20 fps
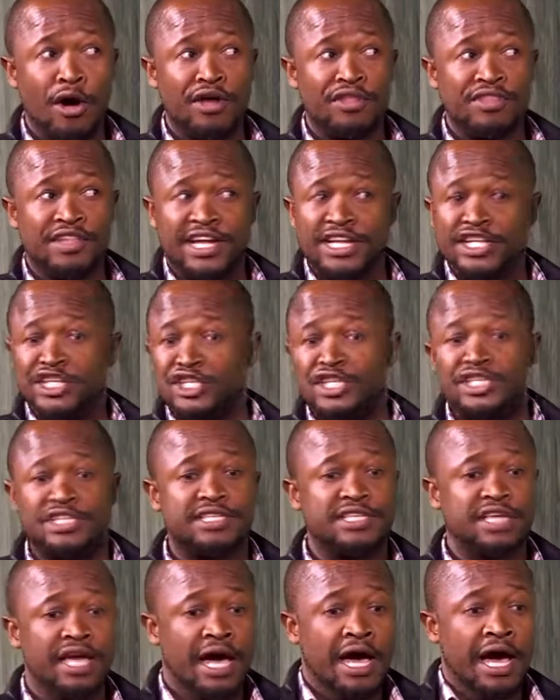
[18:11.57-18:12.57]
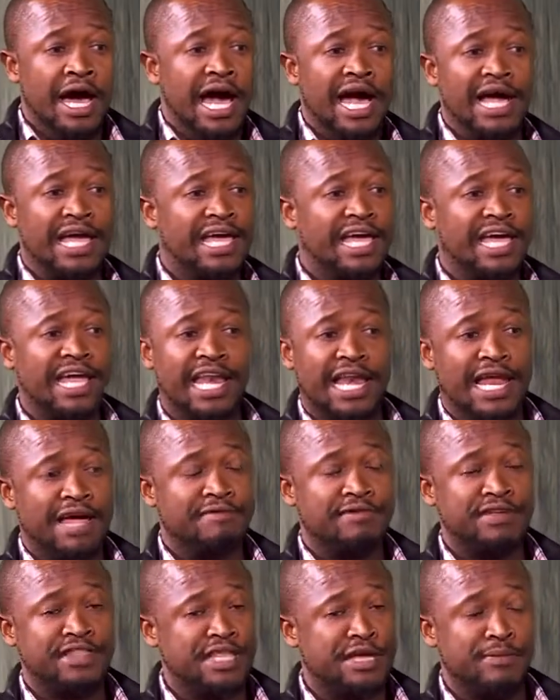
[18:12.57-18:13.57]
than just hugging and
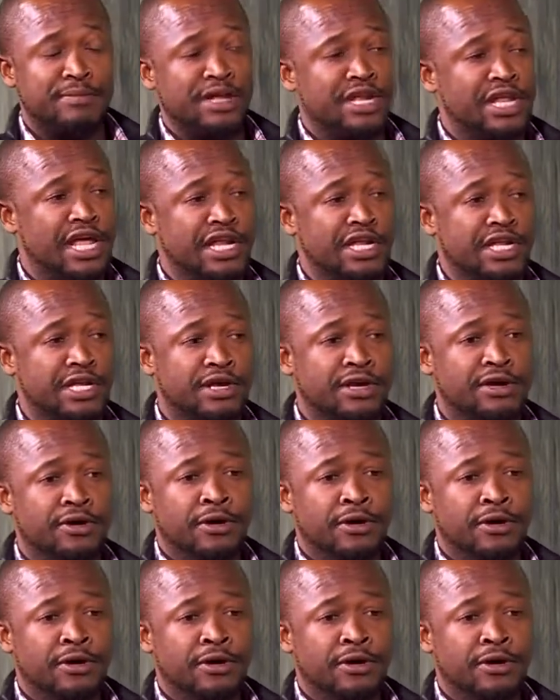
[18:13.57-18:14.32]
loving them. And you know,